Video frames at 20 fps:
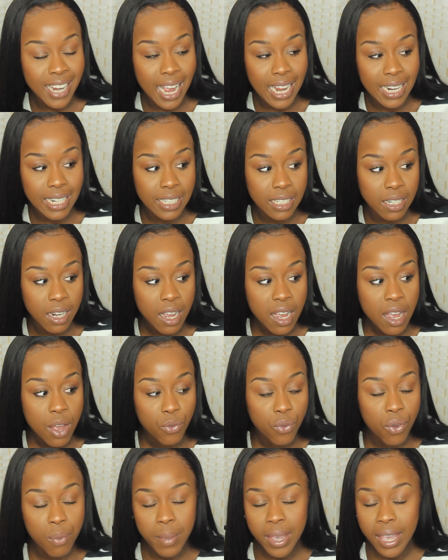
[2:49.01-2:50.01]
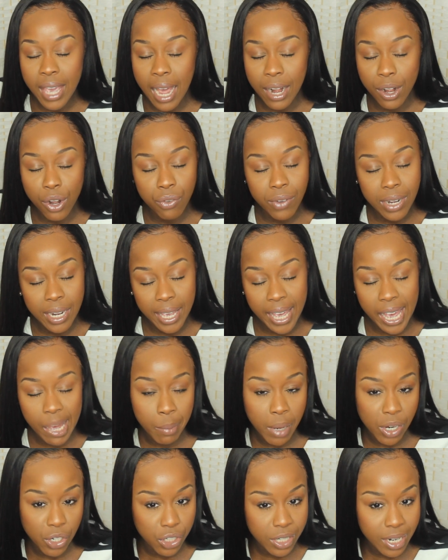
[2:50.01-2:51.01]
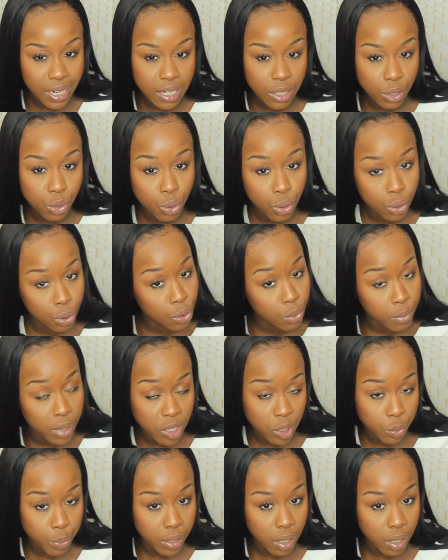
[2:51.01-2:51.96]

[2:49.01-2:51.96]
And for me, I don't really care about shedding too much,